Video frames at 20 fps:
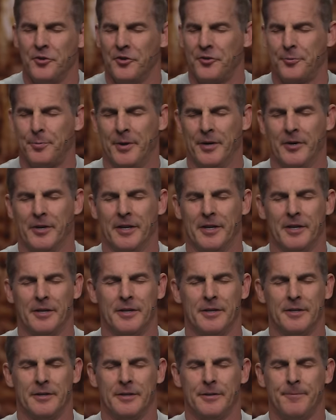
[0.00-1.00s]
your spirit
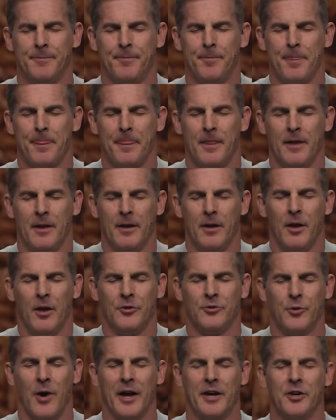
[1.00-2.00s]

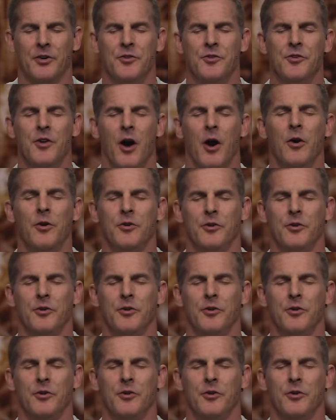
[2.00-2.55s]
so I could know